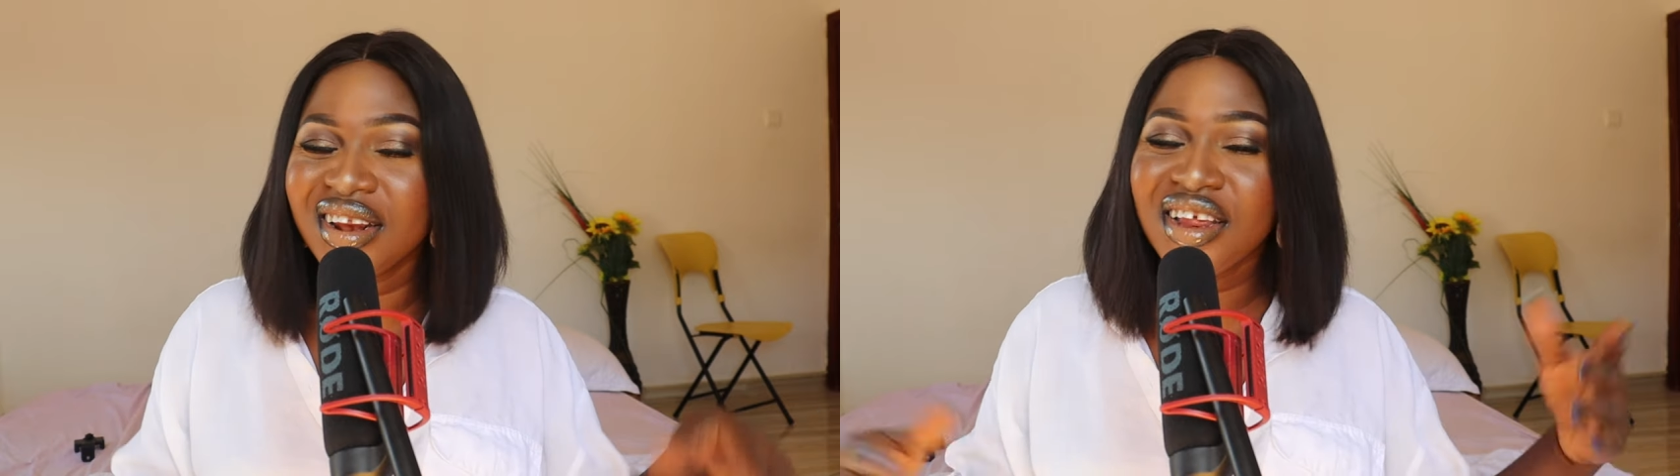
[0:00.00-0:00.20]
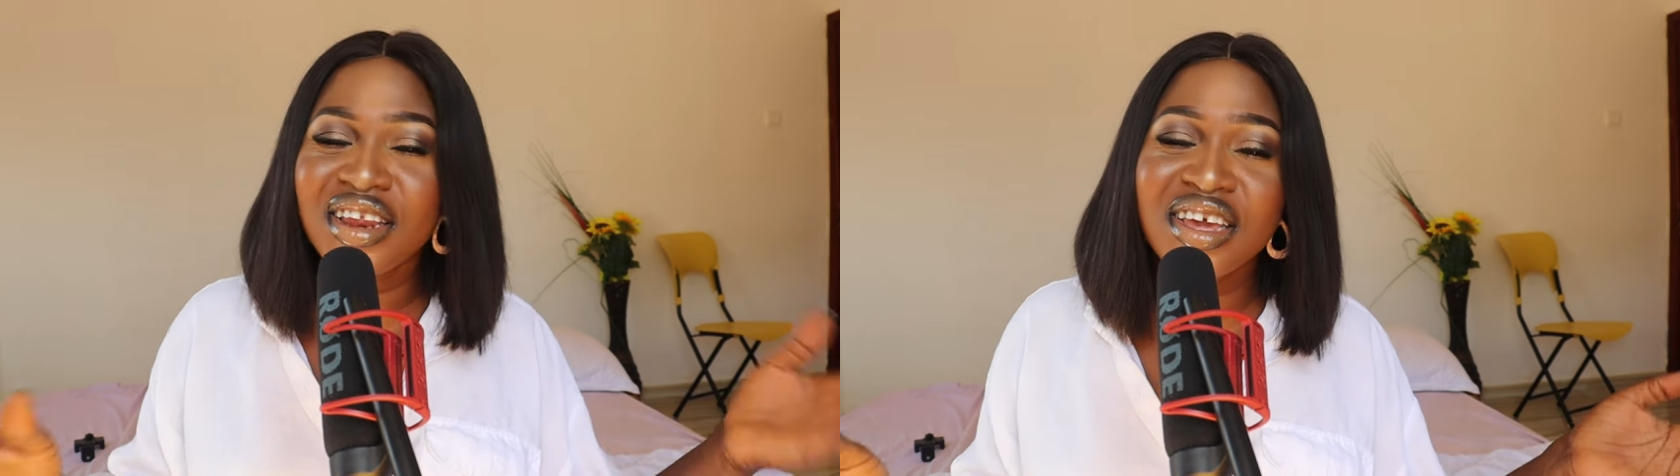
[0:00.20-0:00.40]

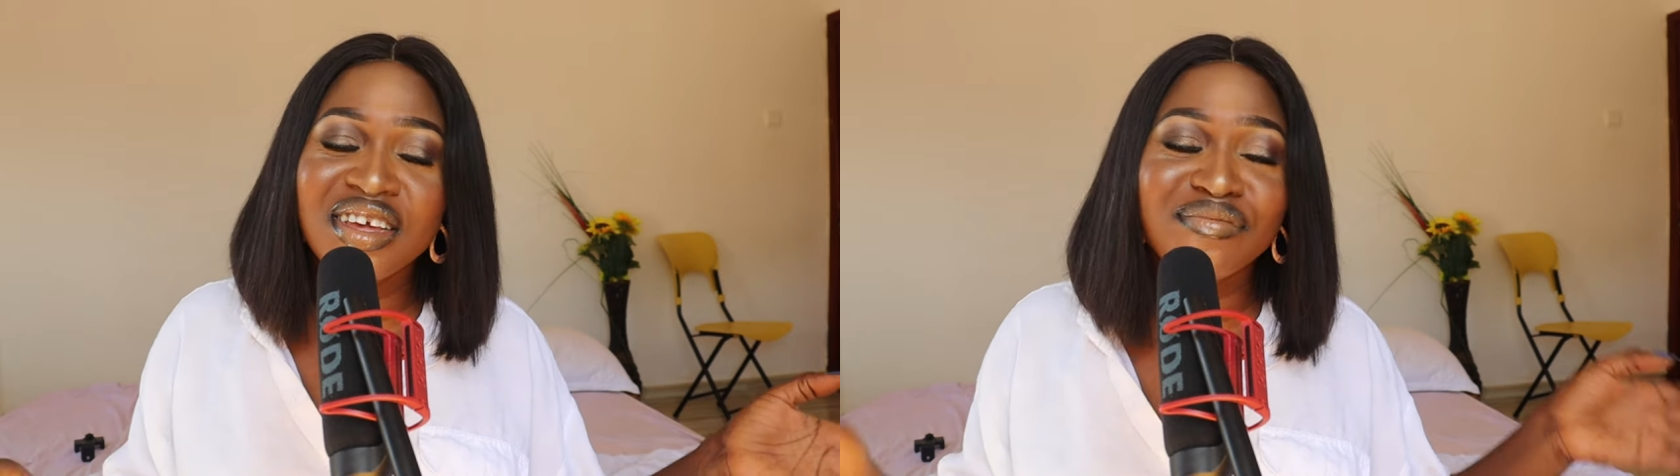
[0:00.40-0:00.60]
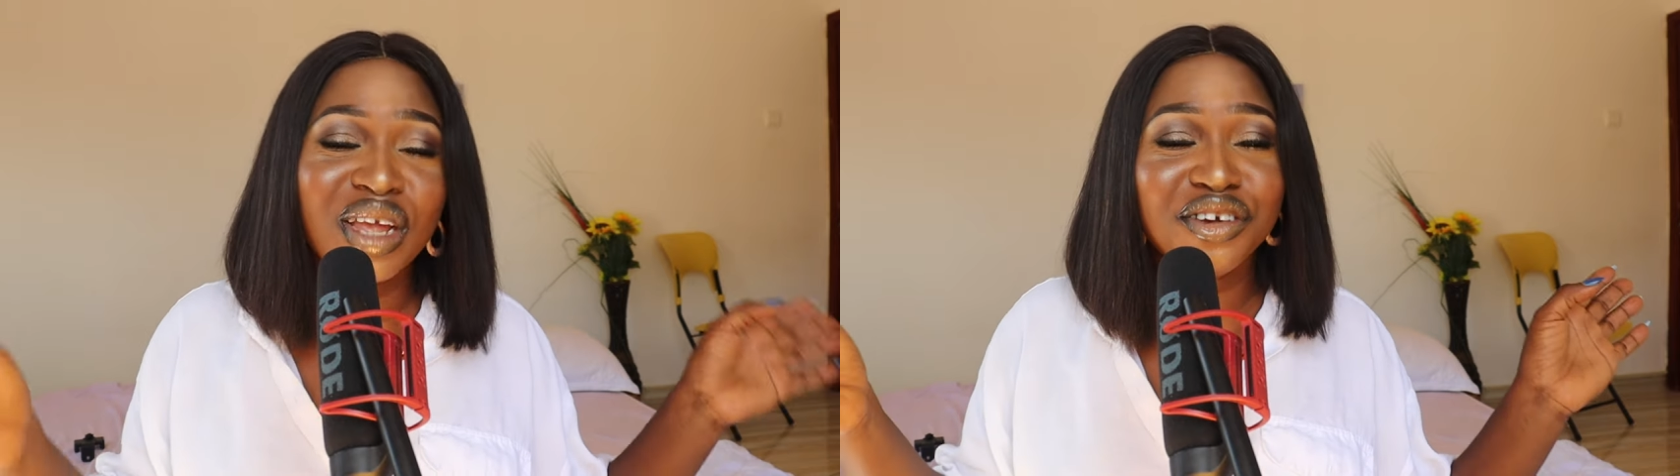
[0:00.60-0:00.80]

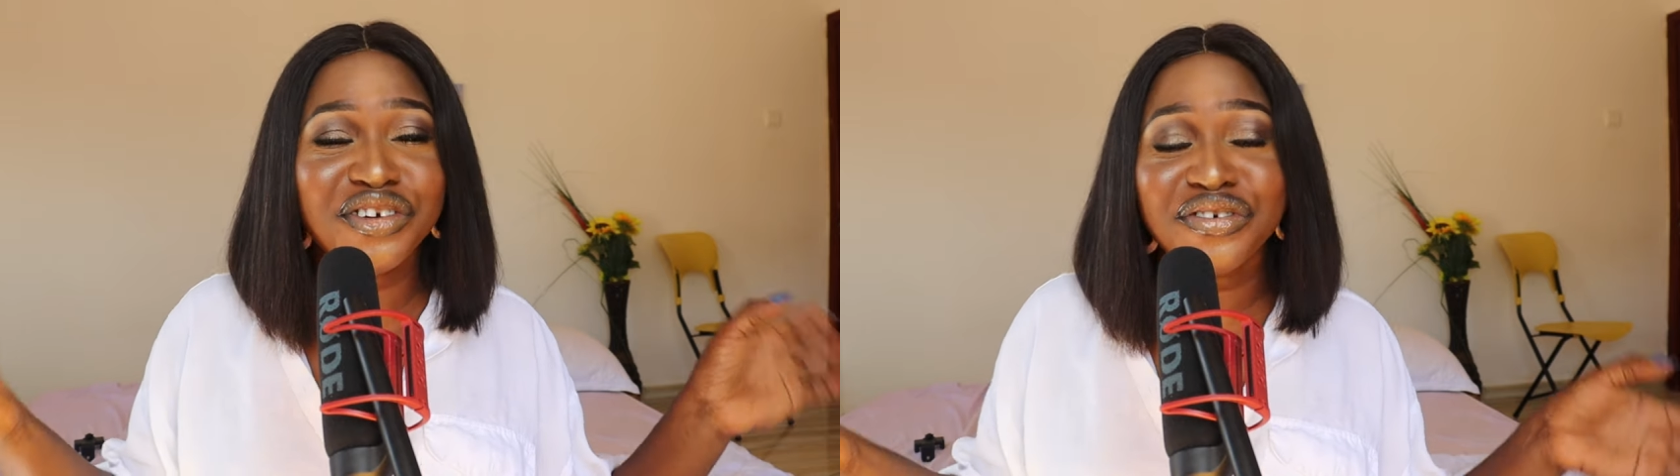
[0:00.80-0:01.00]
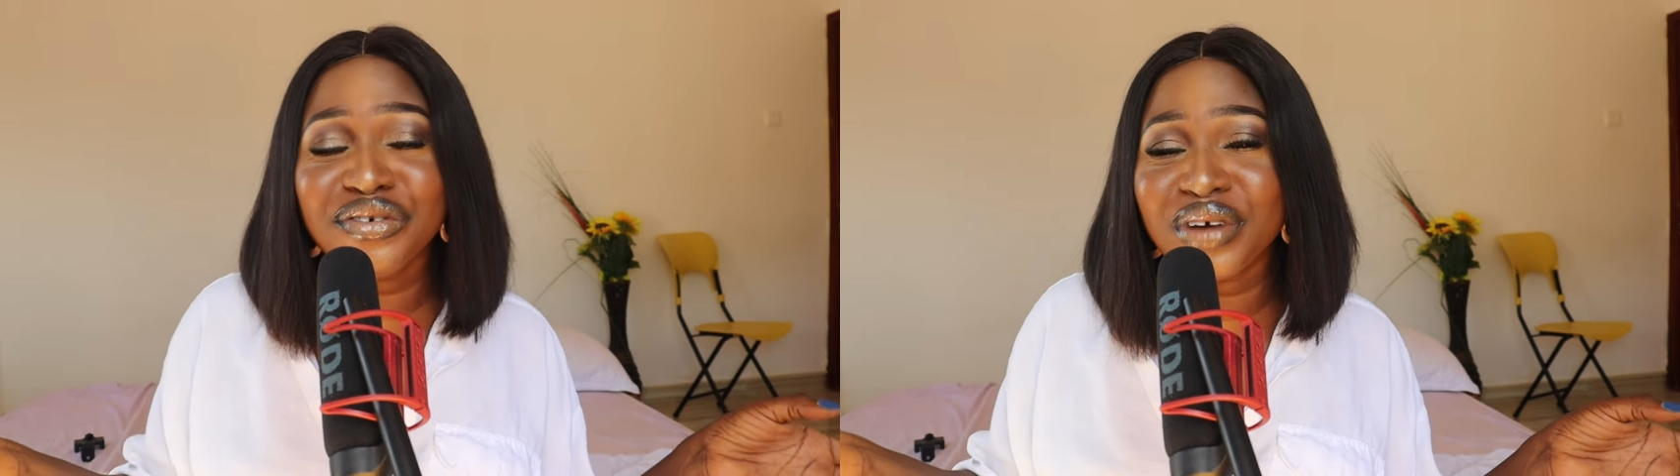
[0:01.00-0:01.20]
Lily,
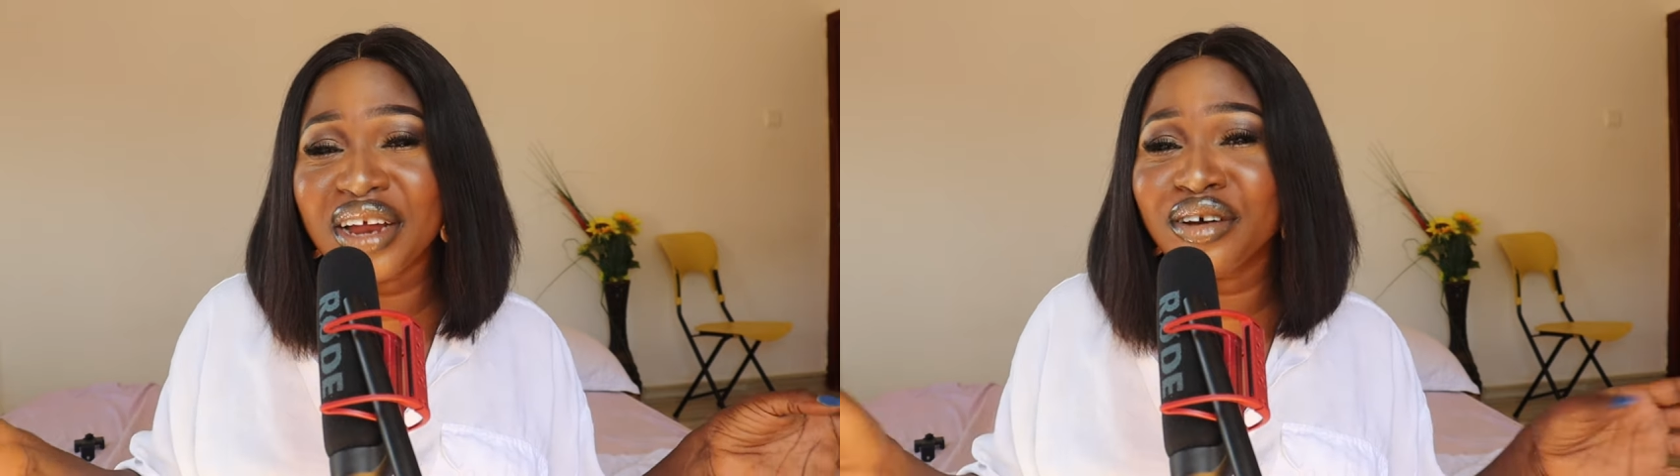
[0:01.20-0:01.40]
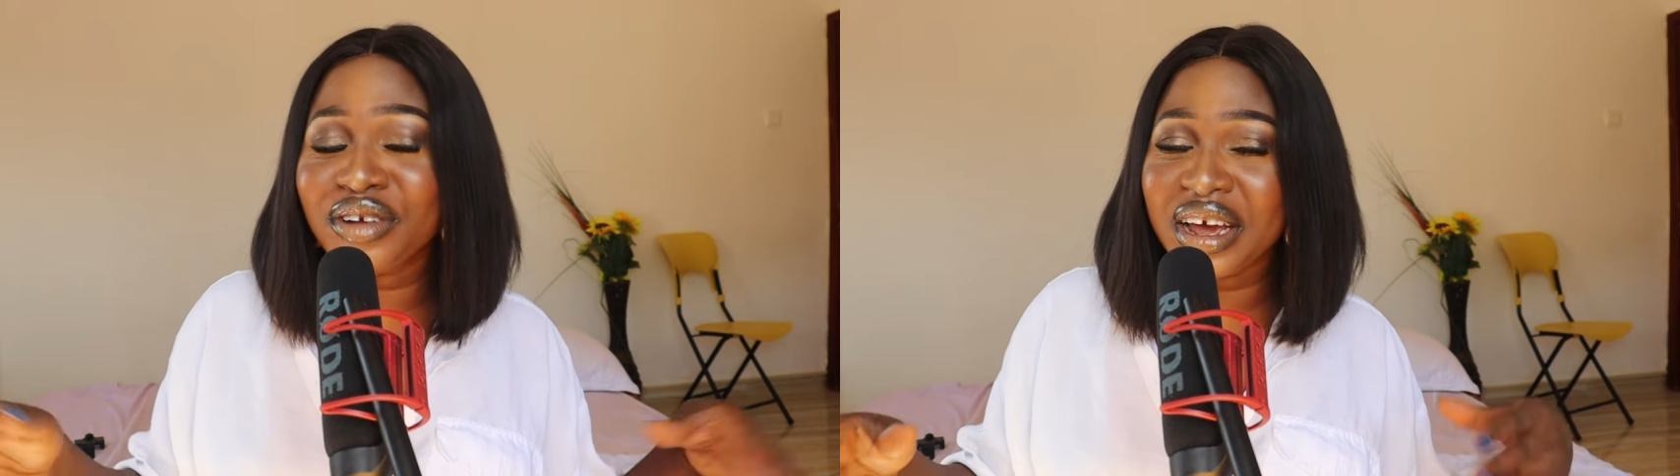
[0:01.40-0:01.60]
you
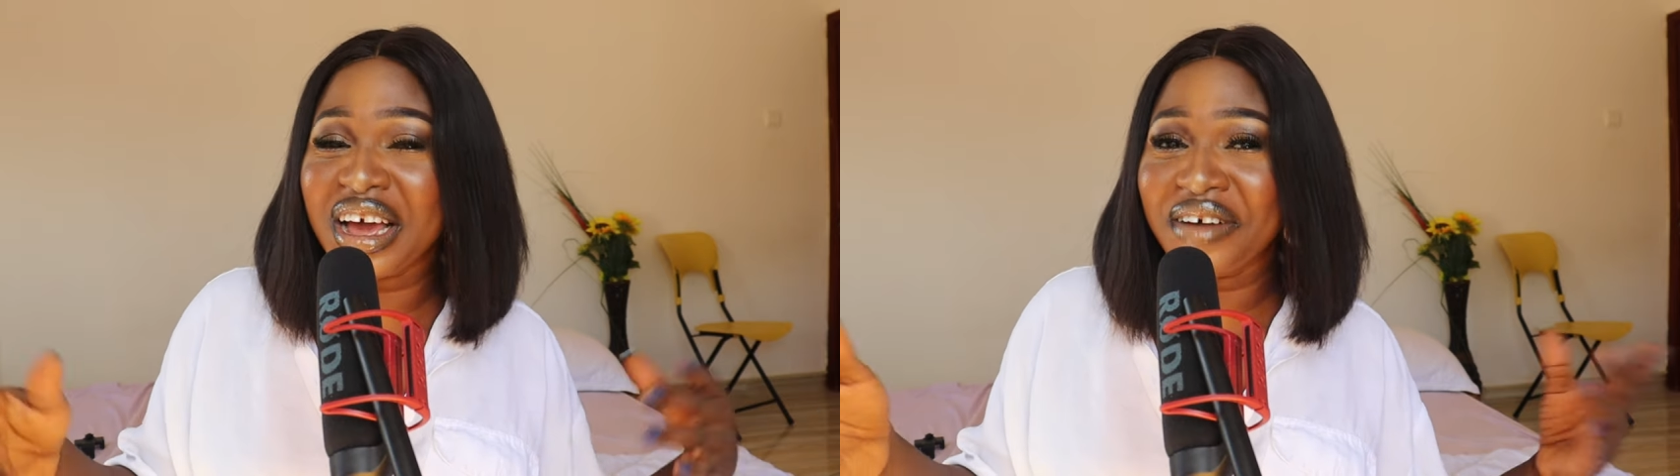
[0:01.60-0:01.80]
are not